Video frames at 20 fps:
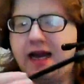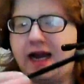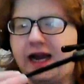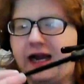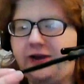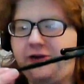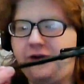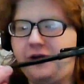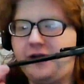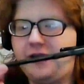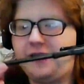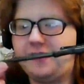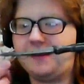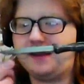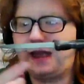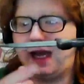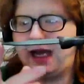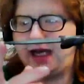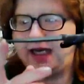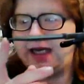I trained a
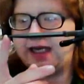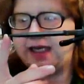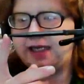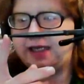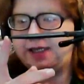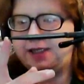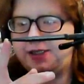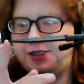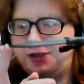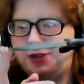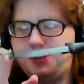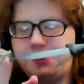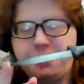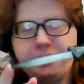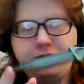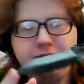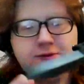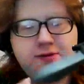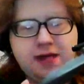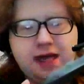lot in
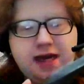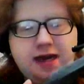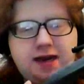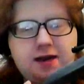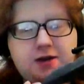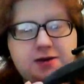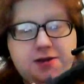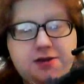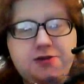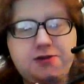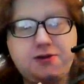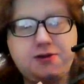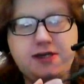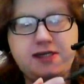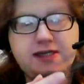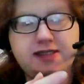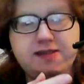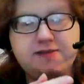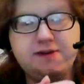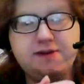kenjutsu, and I also
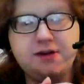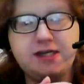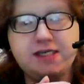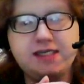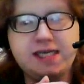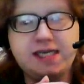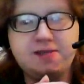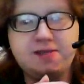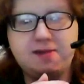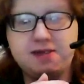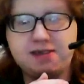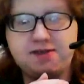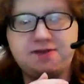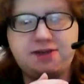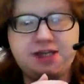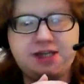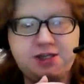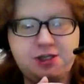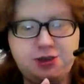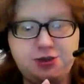trained in various aspects of
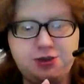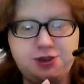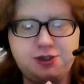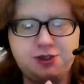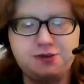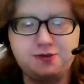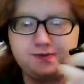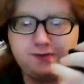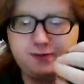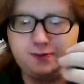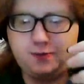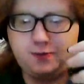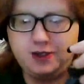ninjutsu,